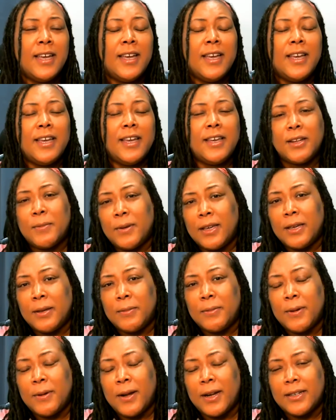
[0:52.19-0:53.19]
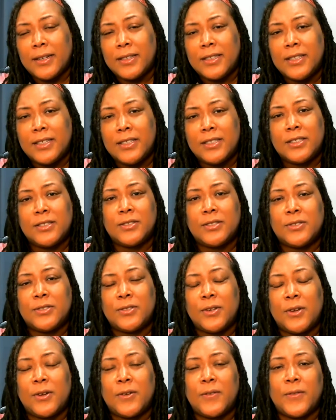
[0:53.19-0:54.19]
NLP Practitioner
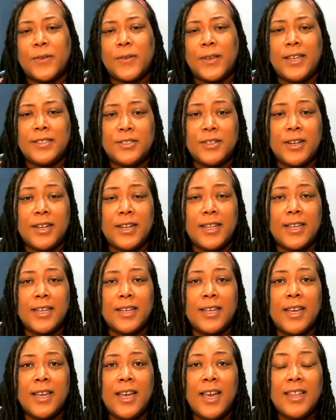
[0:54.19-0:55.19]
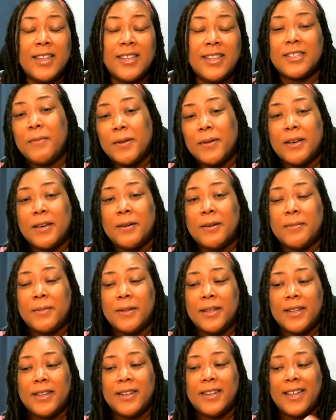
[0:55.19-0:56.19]
Certification Training that's coming up
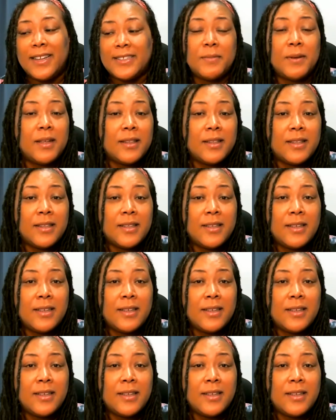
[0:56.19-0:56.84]
next month.